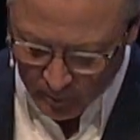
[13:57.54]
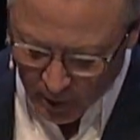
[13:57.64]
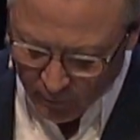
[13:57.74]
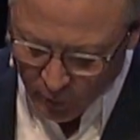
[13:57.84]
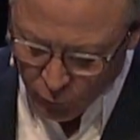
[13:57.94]

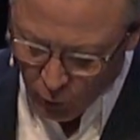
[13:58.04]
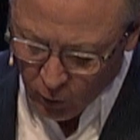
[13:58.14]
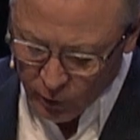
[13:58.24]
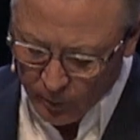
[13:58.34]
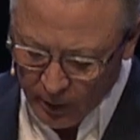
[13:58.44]
But if this
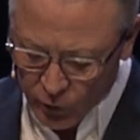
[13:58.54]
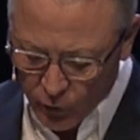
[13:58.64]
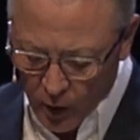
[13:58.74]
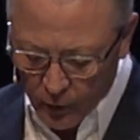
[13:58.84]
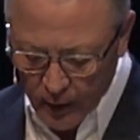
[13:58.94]
world to be
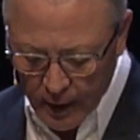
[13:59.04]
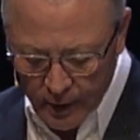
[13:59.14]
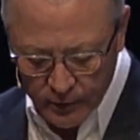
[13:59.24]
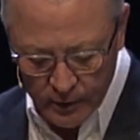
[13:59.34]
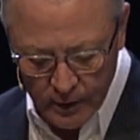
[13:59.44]
stronger in
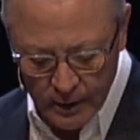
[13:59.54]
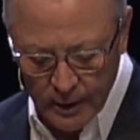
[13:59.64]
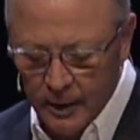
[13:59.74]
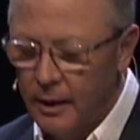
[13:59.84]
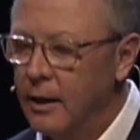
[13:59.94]
us
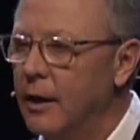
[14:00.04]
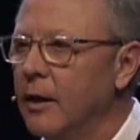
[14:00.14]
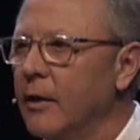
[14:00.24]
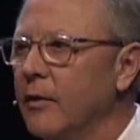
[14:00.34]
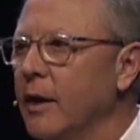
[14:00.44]

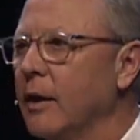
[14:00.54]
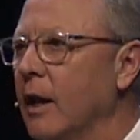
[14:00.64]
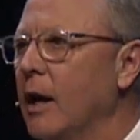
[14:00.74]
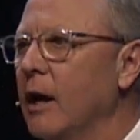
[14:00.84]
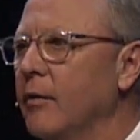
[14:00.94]
than
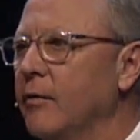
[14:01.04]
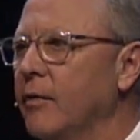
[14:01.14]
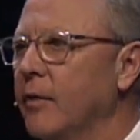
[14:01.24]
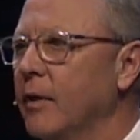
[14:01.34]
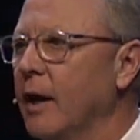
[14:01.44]
the
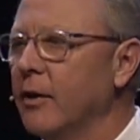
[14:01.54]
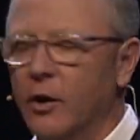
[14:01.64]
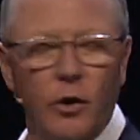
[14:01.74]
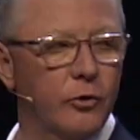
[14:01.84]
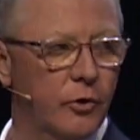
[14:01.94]
love and
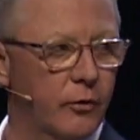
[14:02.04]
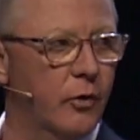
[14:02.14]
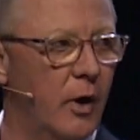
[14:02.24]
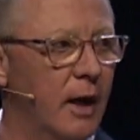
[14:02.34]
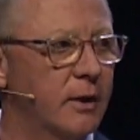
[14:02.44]
the culture of
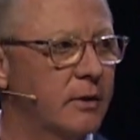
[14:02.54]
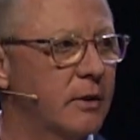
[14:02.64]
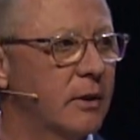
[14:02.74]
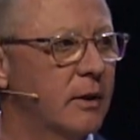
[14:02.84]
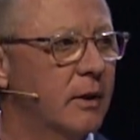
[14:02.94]

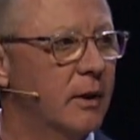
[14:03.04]
Christ,